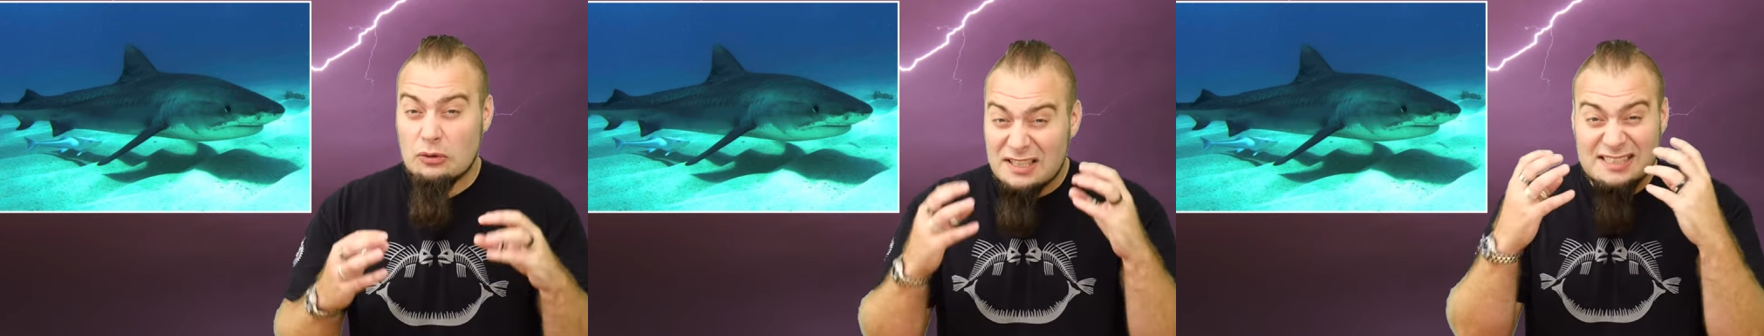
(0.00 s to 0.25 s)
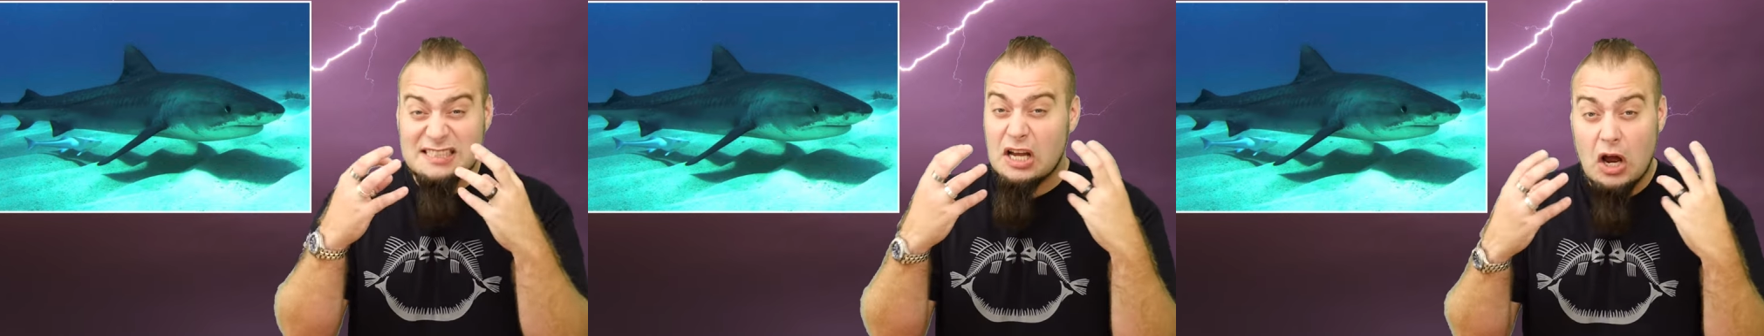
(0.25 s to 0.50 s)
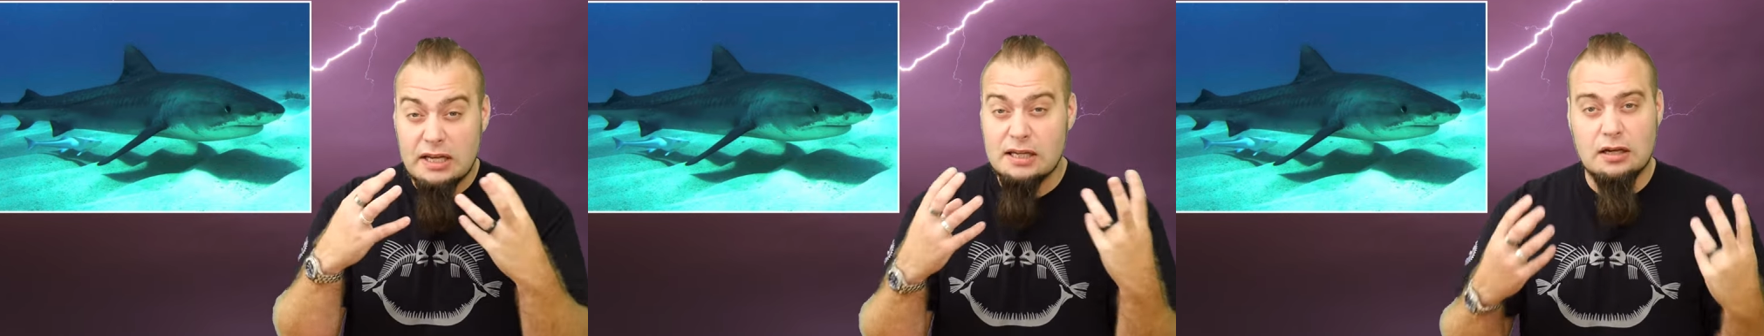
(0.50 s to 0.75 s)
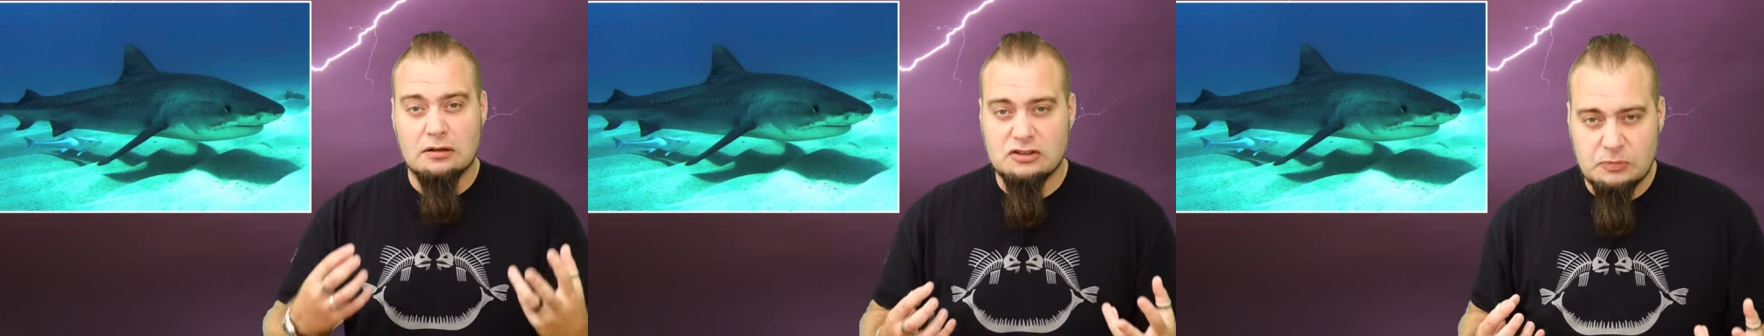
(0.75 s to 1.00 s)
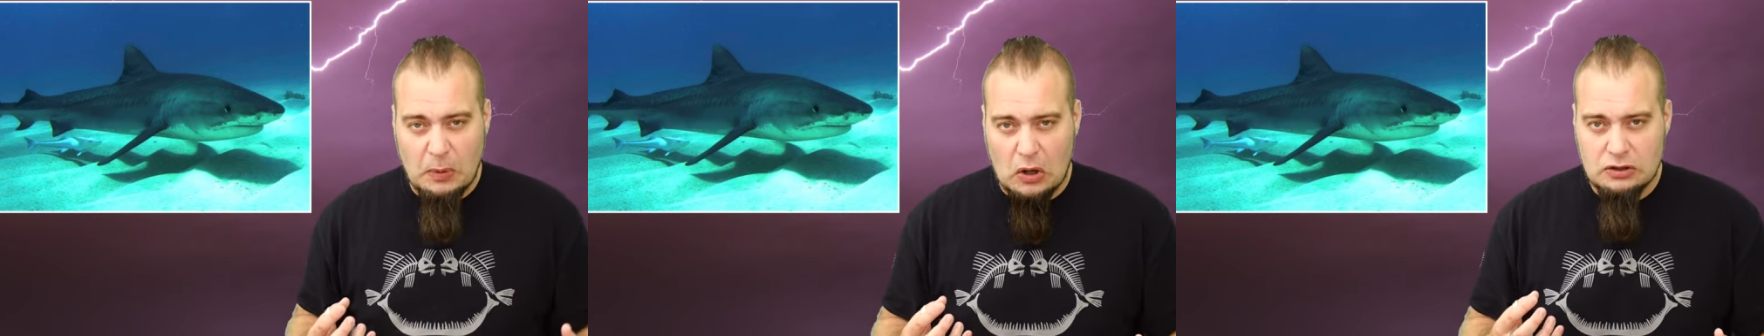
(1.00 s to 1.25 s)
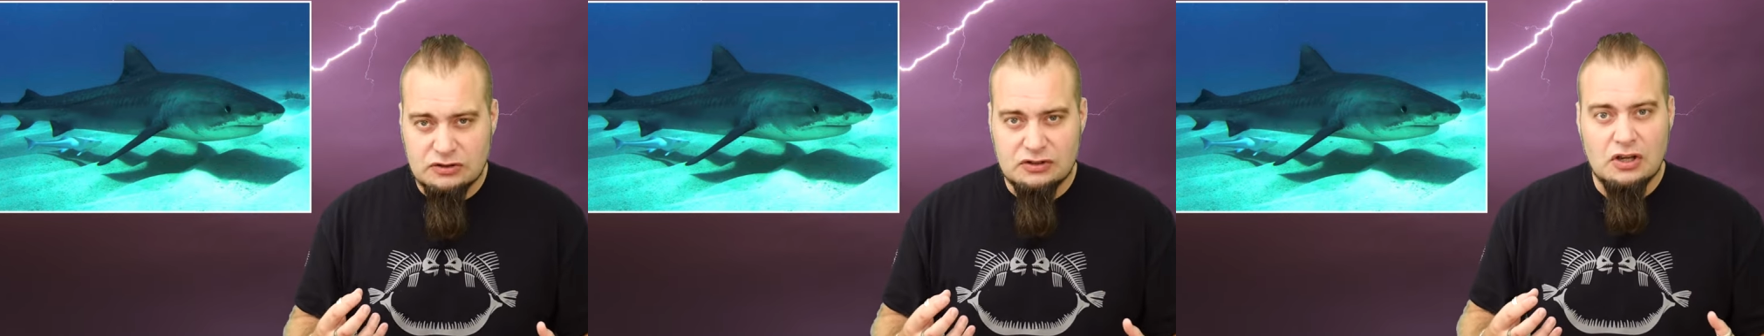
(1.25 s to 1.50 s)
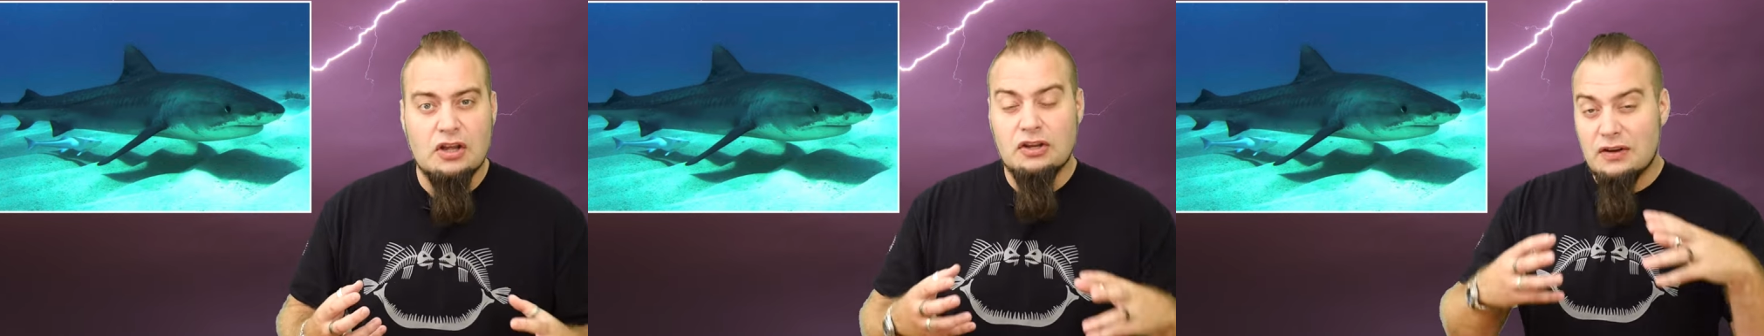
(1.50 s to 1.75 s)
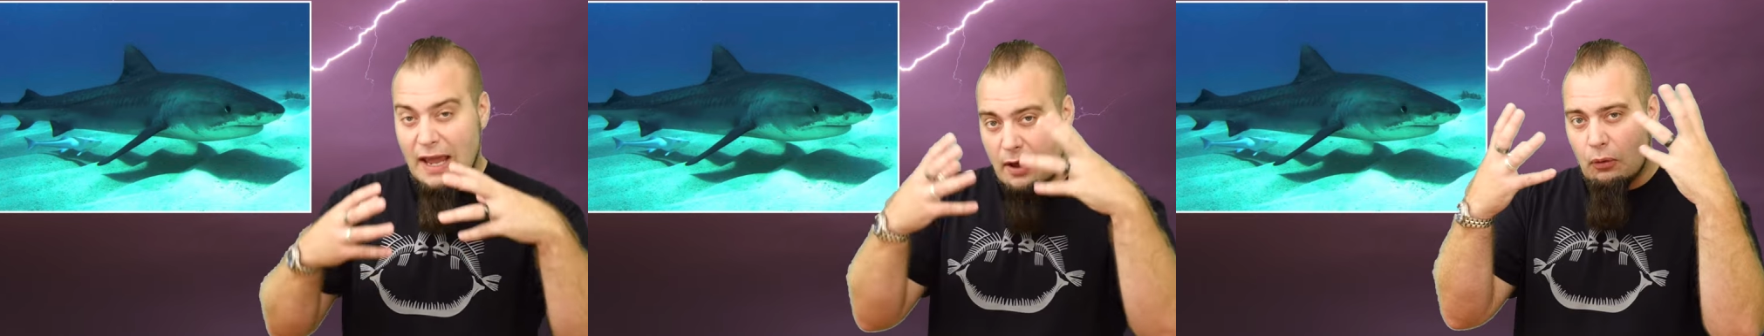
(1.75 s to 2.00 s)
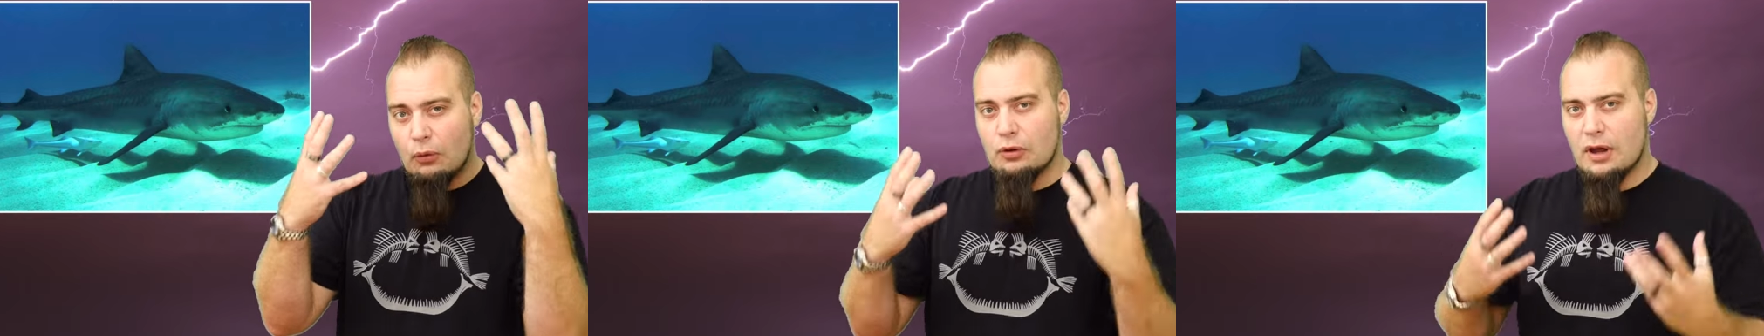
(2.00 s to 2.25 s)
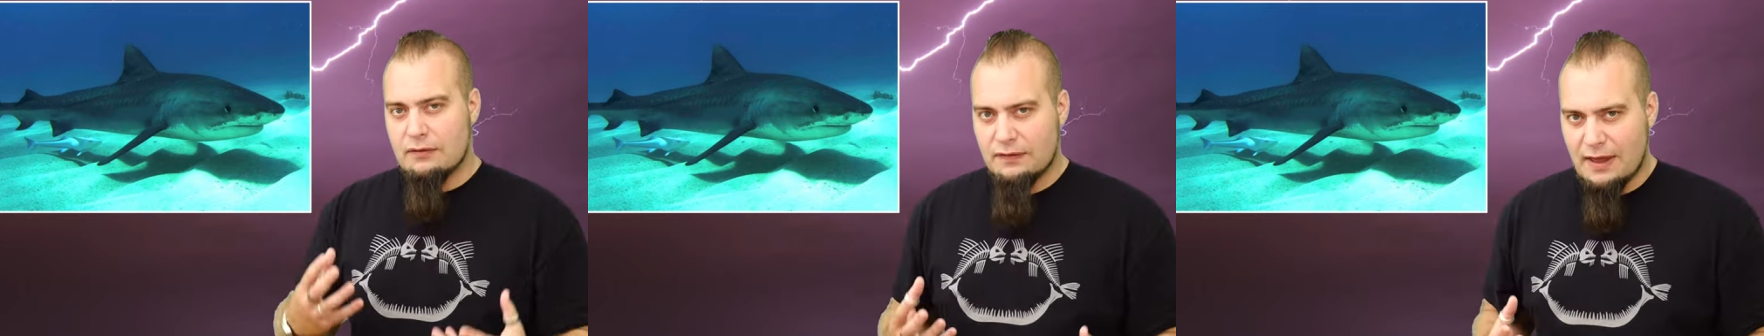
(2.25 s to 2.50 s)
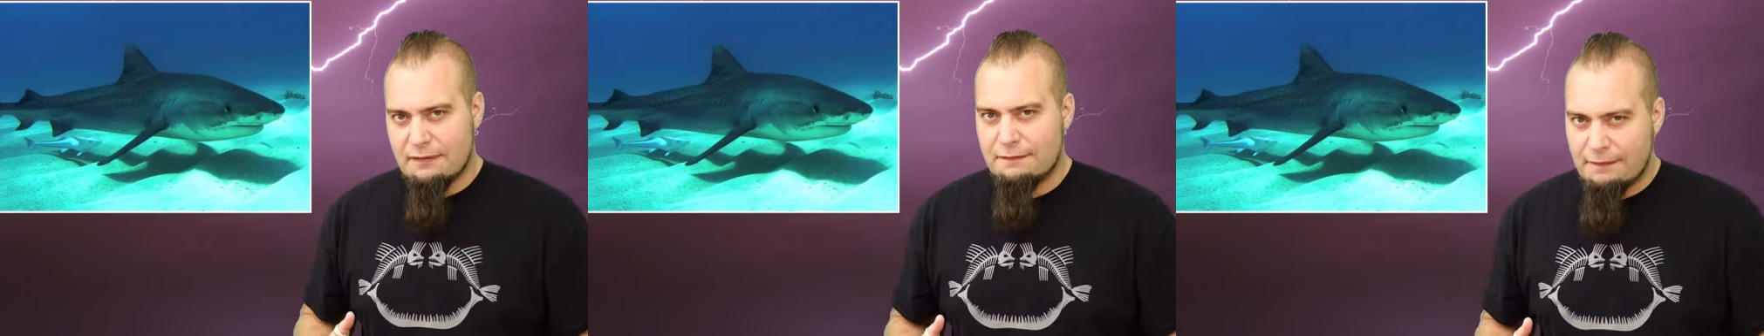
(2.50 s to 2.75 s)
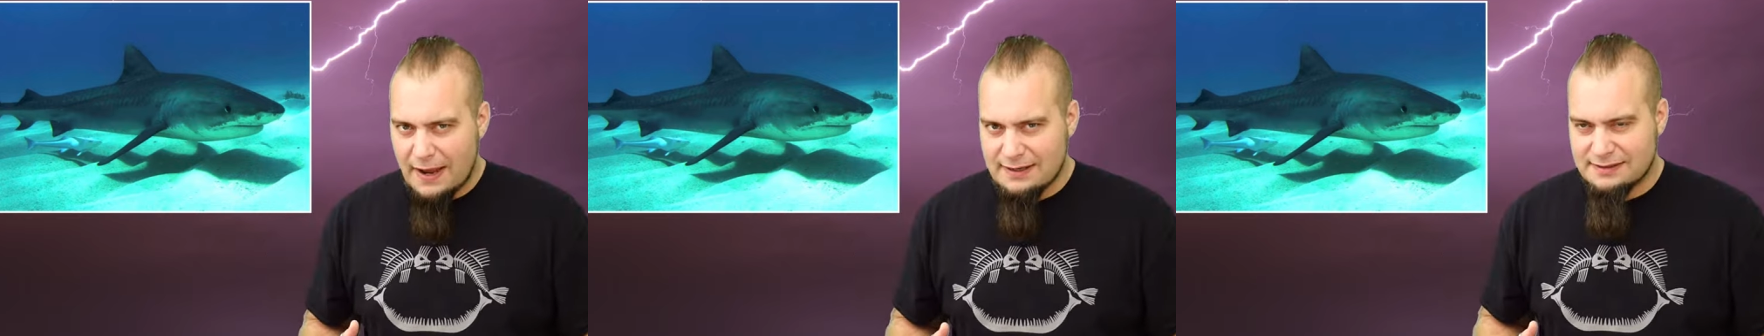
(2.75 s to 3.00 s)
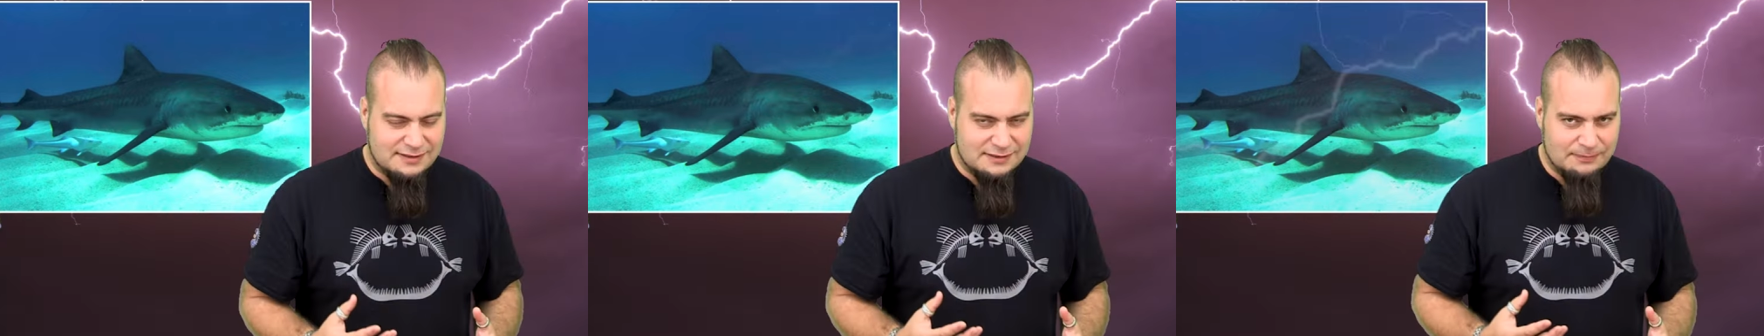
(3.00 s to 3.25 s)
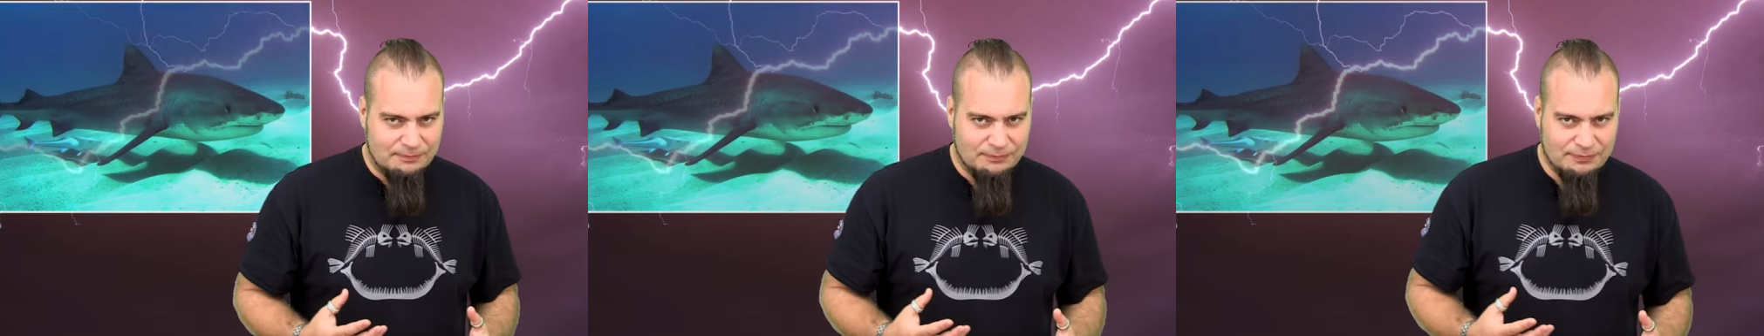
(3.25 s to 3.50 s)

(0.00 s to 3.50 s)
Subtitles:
all these tiny little spots you get all over their face.